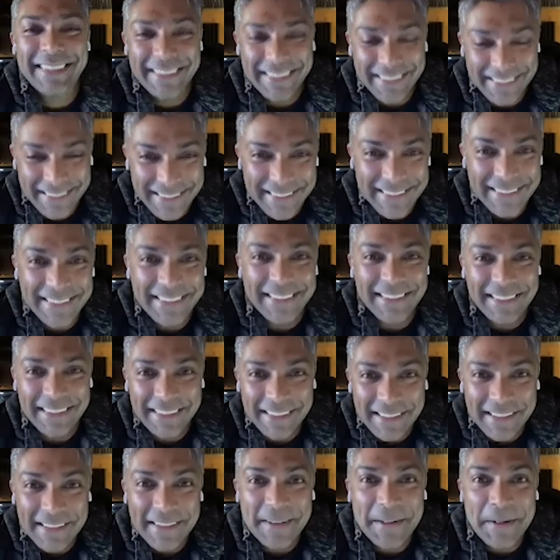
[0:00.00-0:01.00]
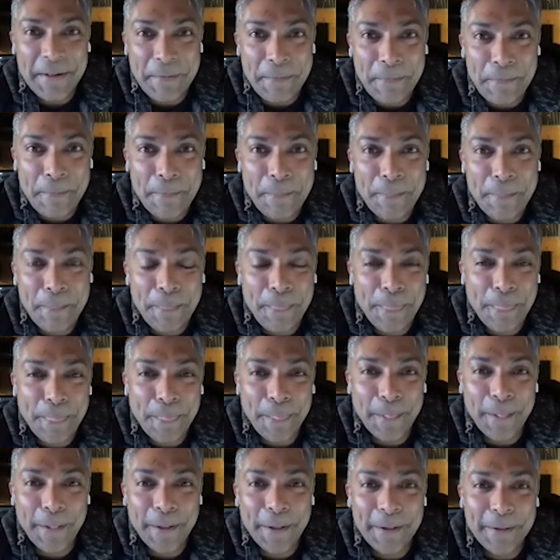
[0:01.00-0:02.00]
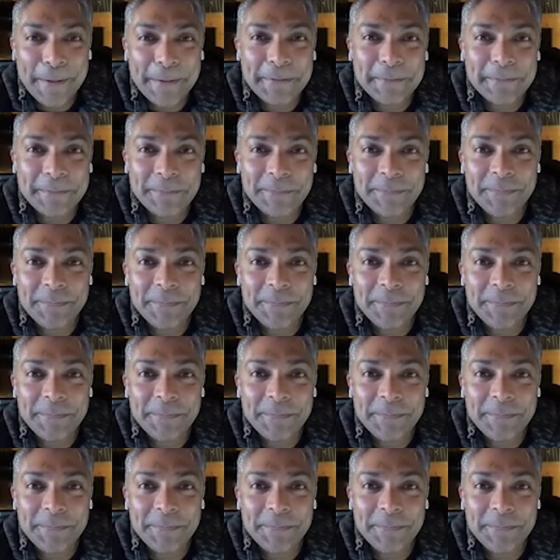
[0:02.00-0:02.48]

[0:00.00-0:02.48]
more time in as an excuse to spend more